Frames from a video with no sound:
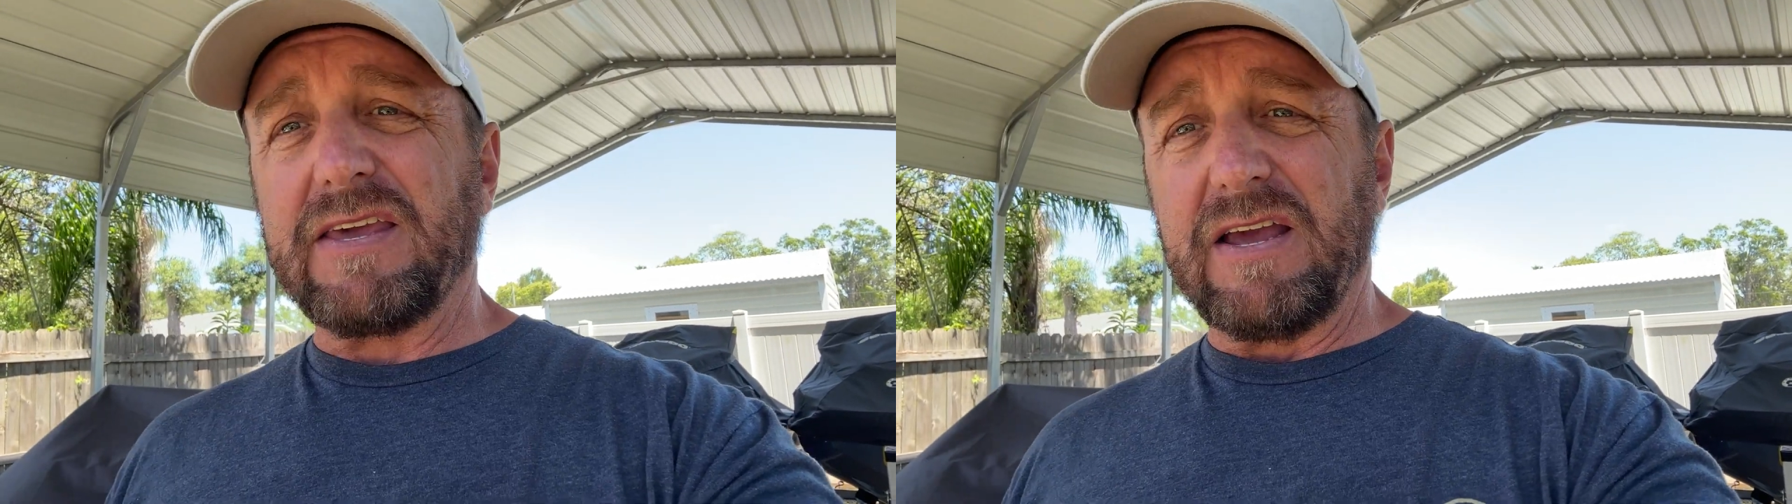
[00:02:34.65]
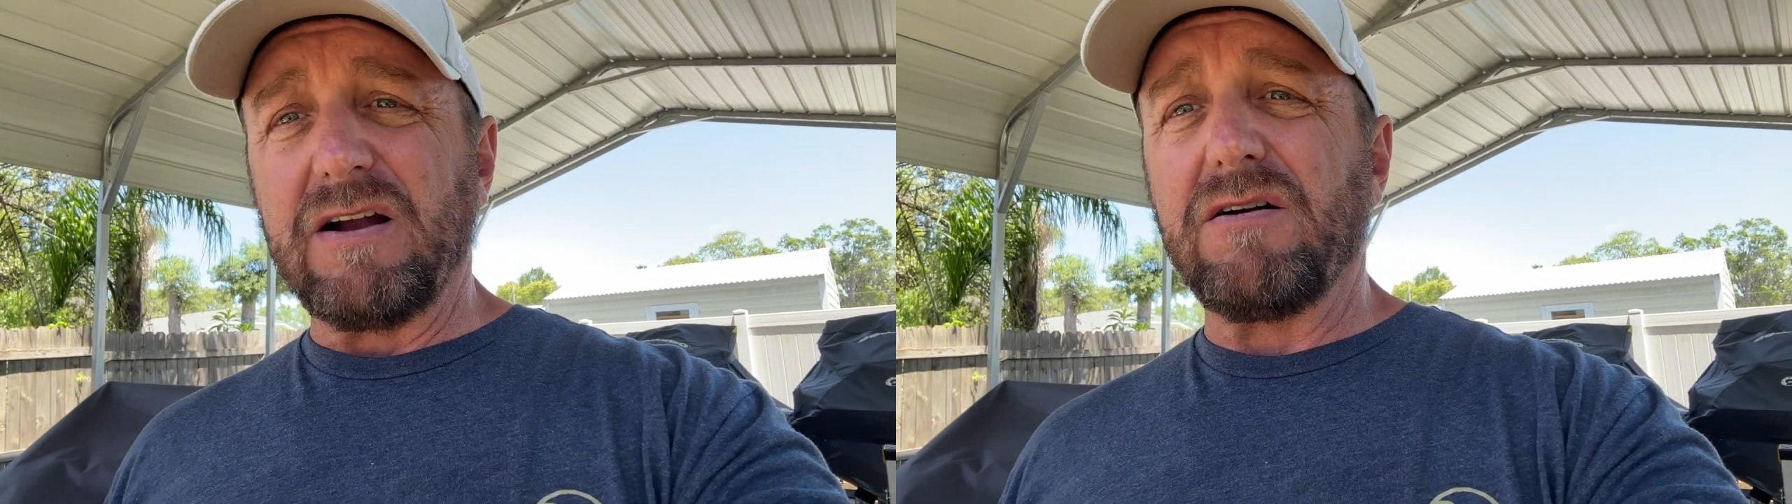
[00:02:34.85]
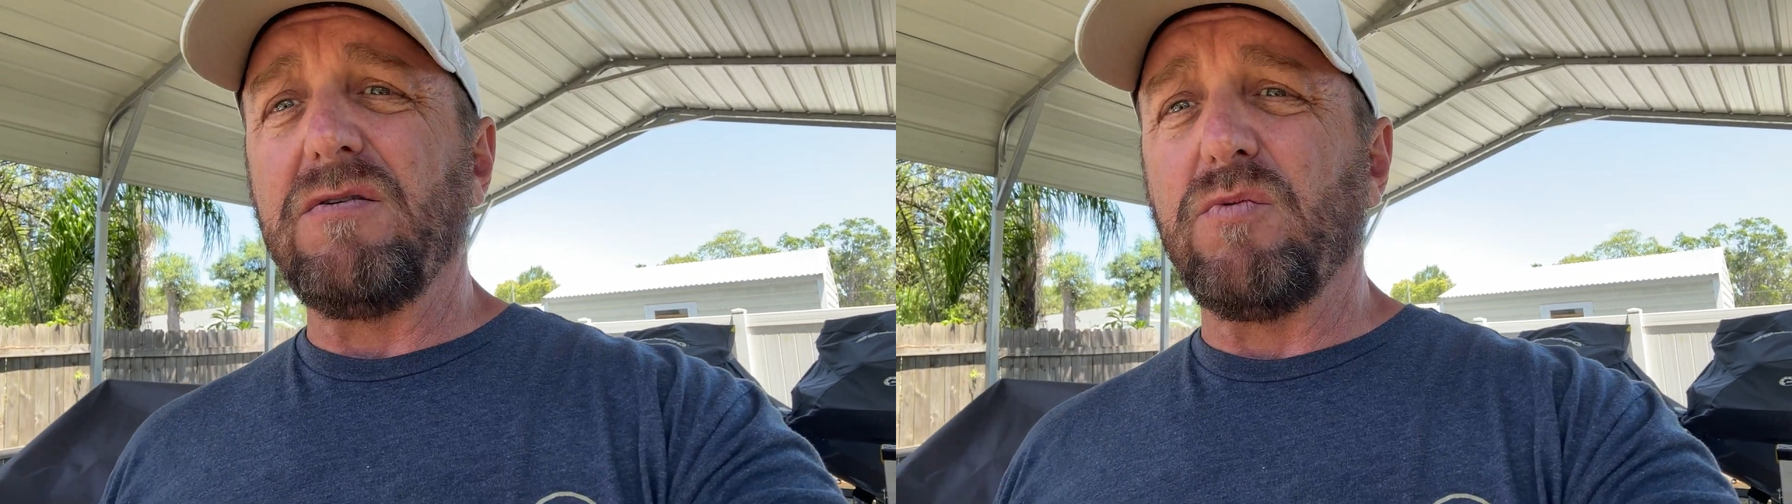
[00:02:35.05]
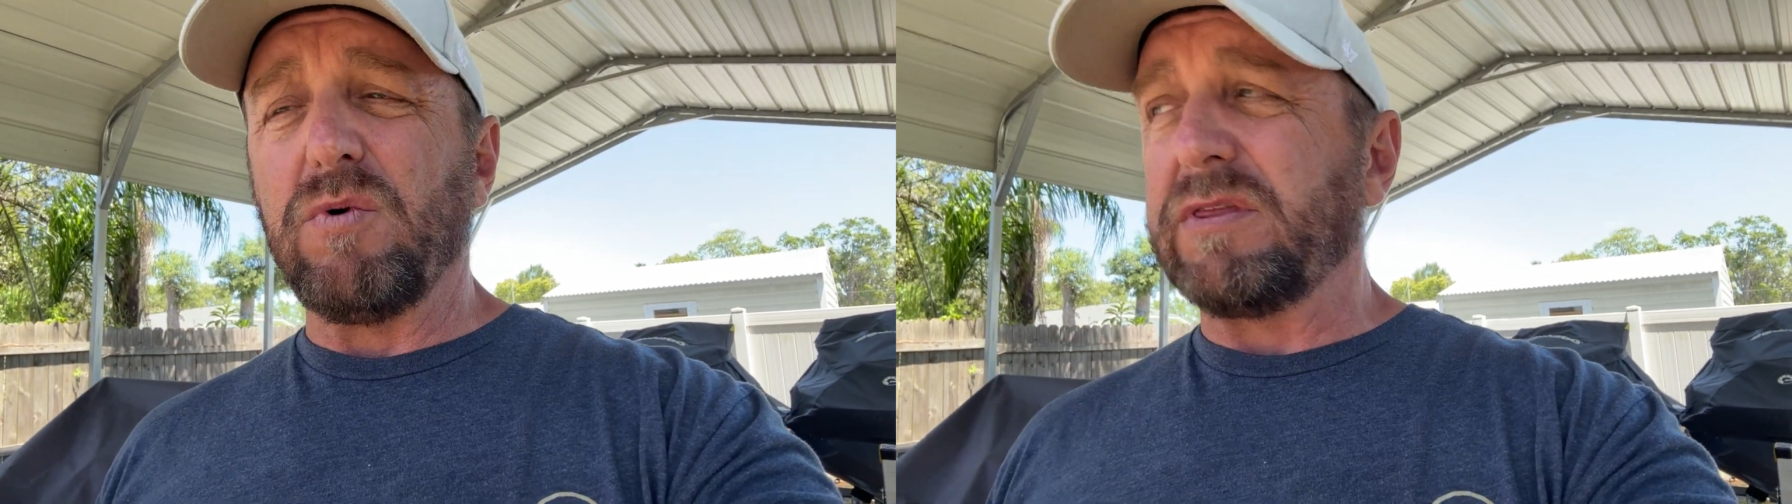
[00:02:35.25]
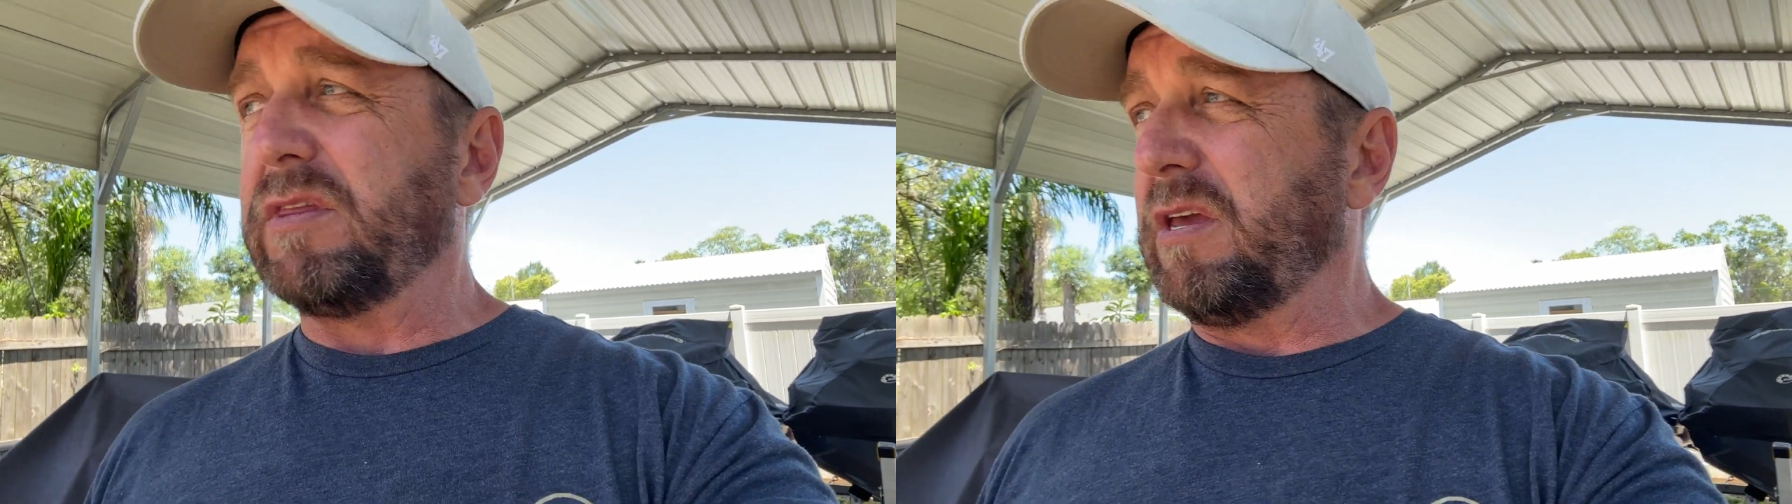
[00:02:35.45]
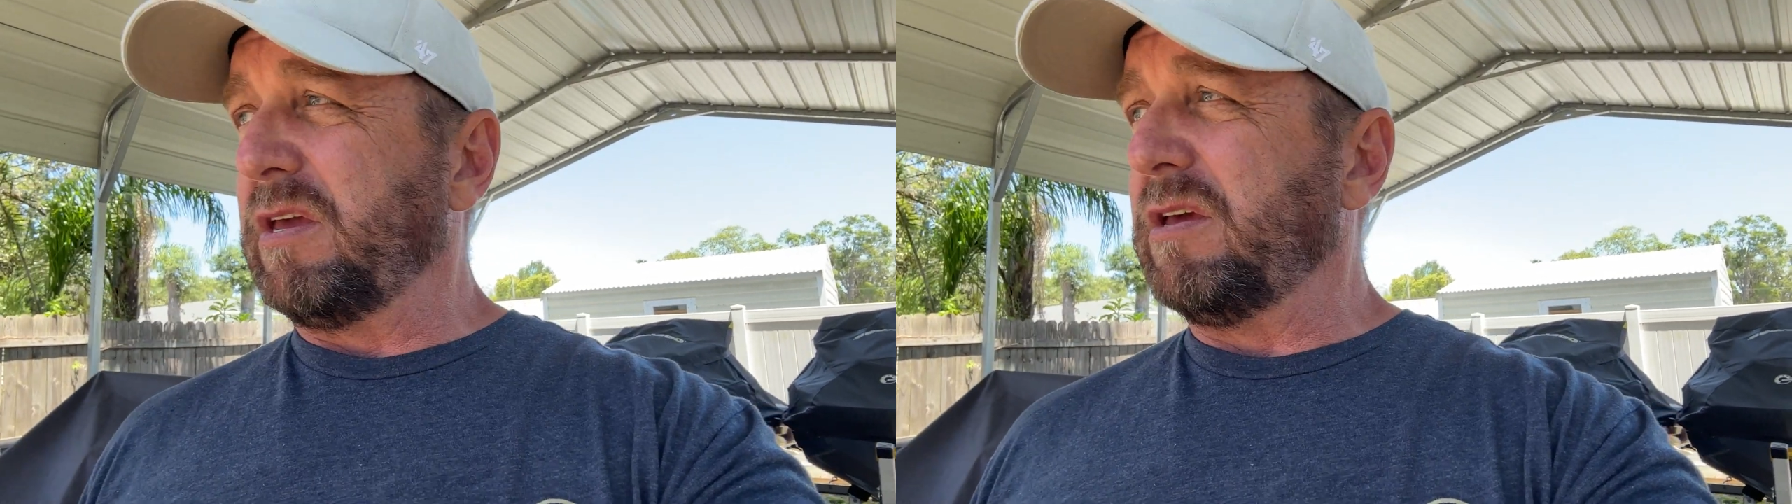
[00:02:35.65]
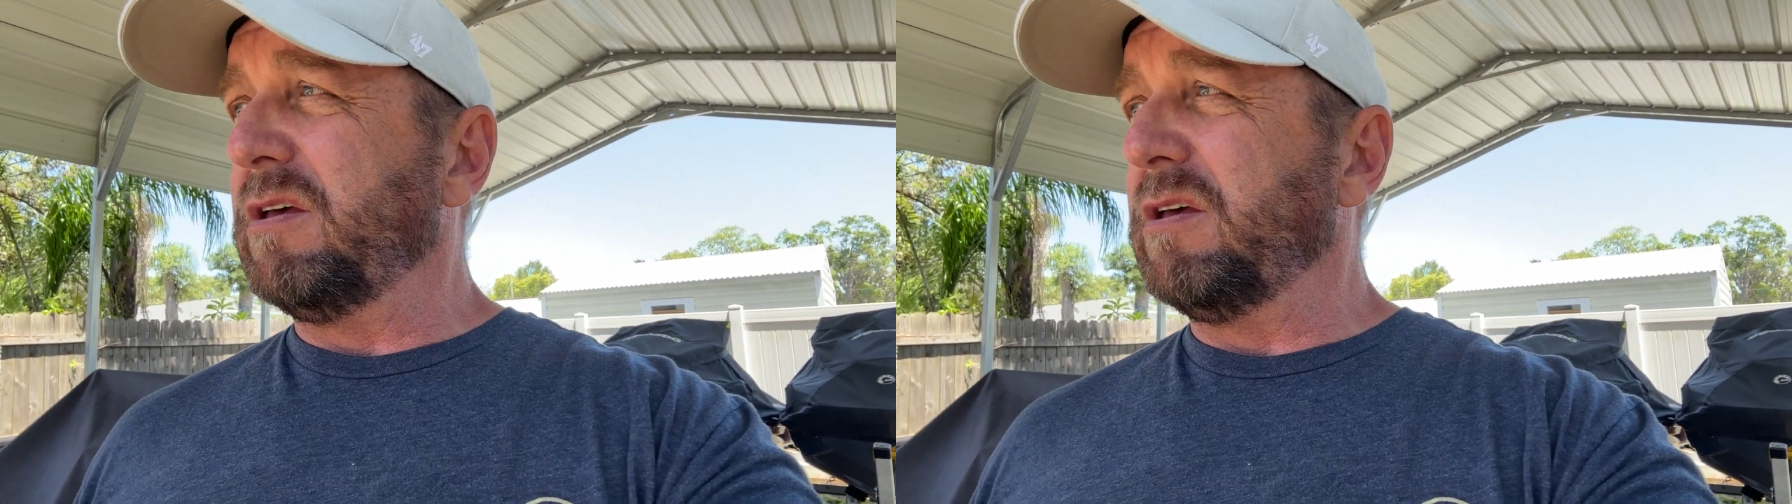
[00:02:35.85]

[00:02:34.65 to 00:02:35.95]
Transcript: gear with the